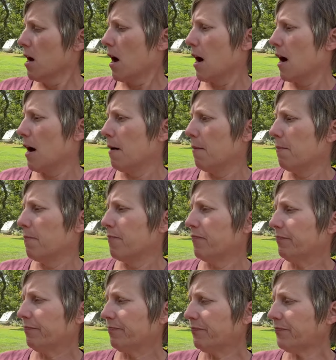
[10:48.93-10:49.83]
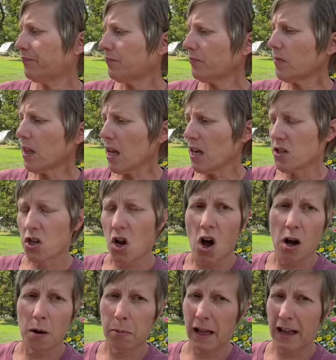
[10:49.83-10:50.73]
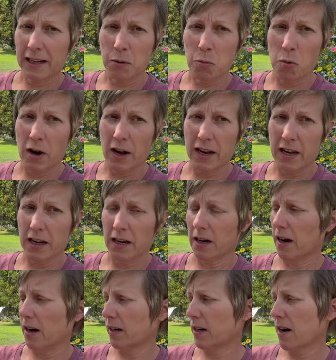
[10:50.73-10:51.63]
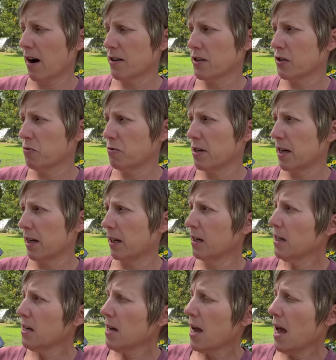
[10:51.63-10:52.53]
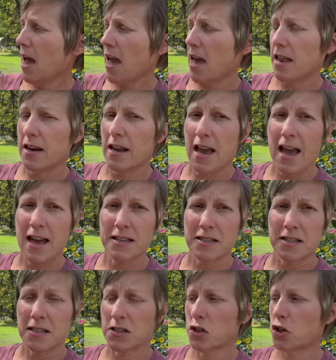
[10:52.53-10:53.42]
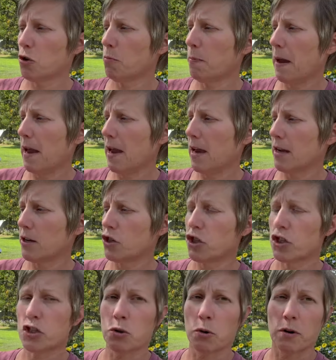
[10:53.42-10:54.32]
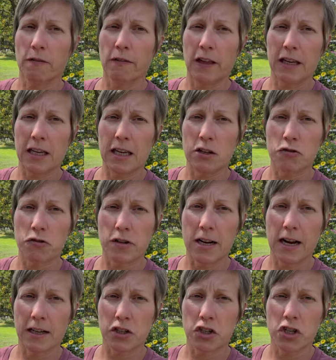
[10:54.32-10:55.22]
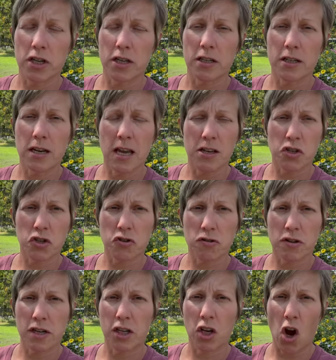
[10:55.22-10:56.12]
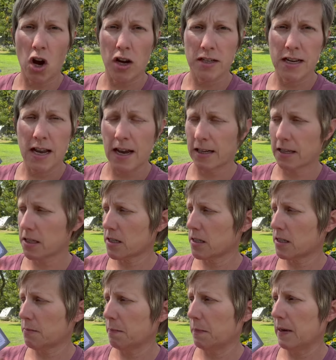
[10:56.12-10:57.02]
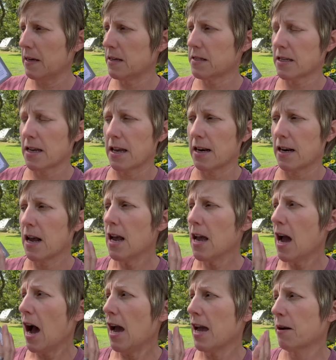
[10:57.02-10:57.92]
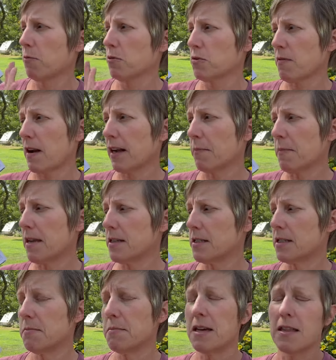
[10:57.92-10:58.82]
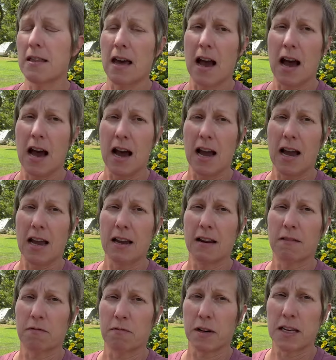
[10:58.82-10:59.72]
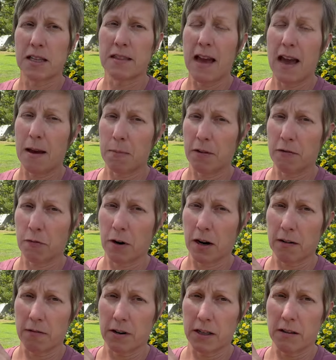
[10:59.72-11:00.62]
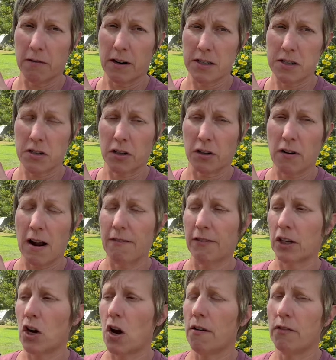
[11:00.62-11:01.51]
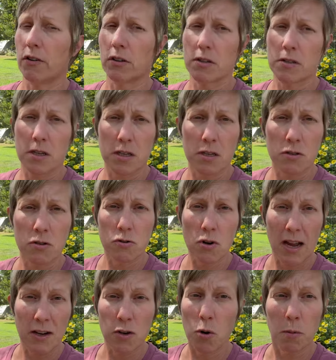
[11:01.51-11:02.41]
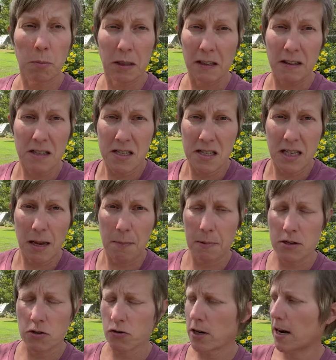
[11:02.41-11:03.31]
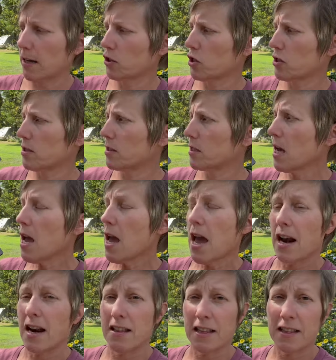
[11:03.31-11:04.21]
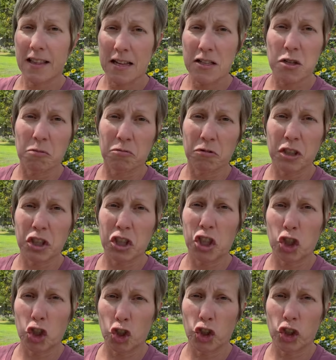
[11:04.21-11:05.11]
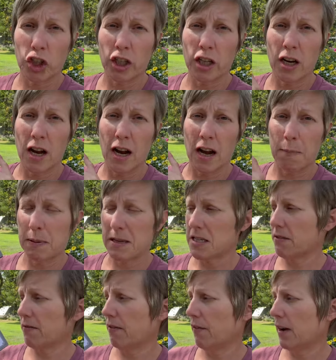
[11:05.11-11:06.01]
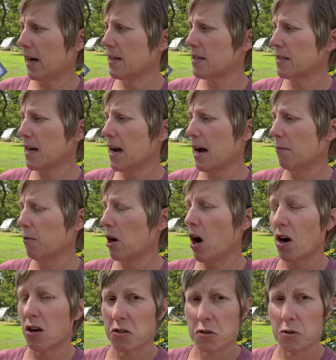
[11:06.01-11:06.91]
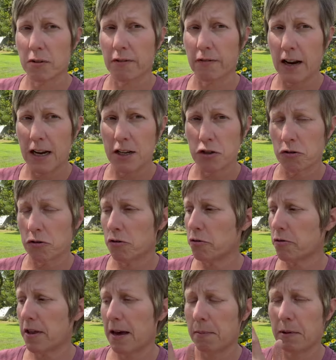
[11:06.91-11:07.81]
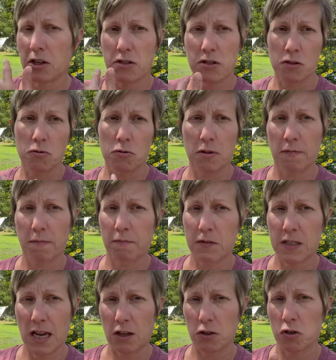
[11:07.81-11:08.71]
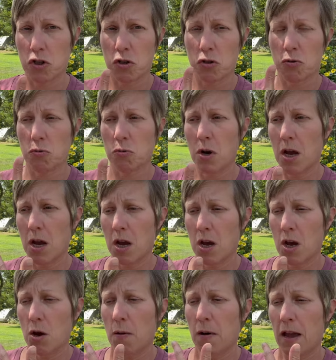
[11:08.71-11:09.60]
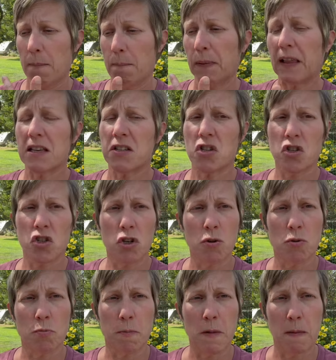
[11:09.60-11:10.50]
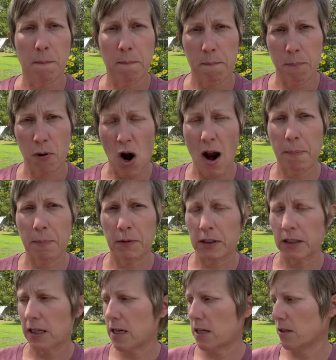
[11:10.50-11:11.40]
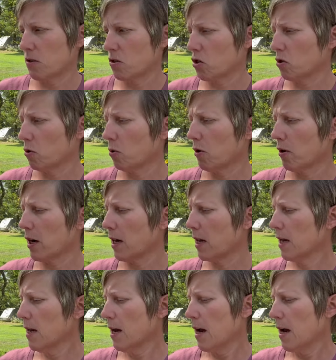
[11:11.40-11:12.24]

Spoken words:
It's all black and white cartooning. And it has this two-page sort of like introduction, history, context piece. And it was recommended to me that I read that before I read the rest of the graphic novel, because I normally skip introductions. And I think that's a really good piece of advice. And I would also advise you to do that, because it sort of tells you, it places you properly in the story,